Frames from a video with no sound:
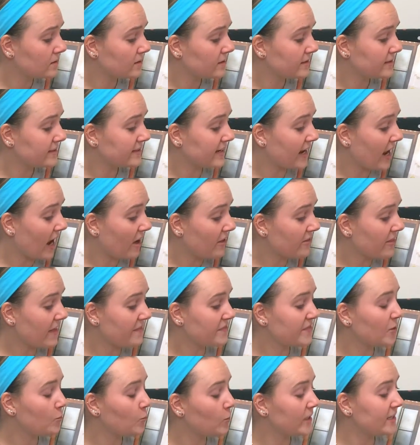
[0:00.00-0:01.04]
Now that
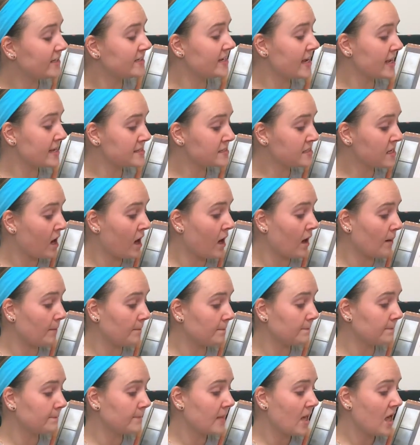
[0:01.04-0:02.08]
the wind has
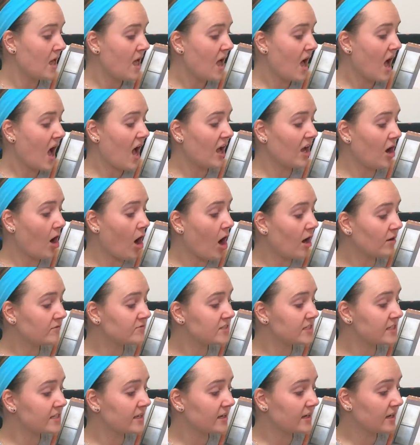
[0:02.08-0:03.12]
come, I
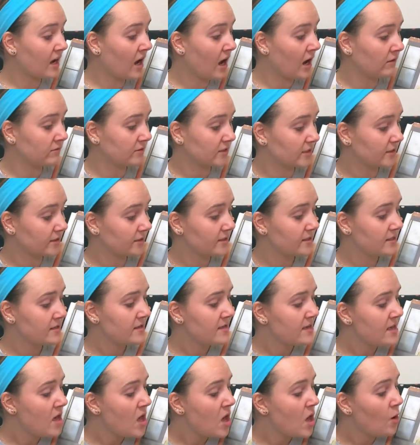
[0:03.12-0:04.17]
often get covered
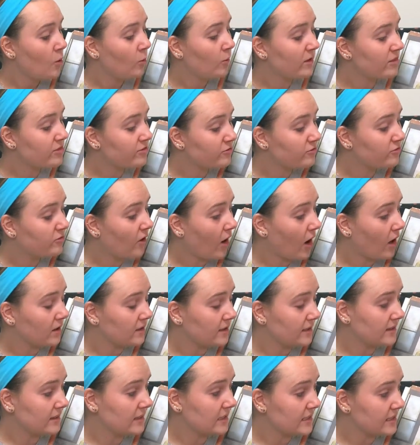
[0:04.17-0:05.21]
with
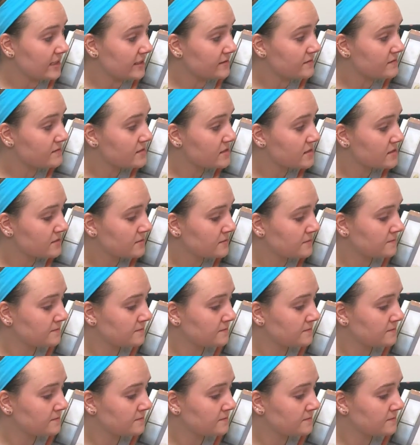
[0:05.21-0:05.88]
fallen leaves.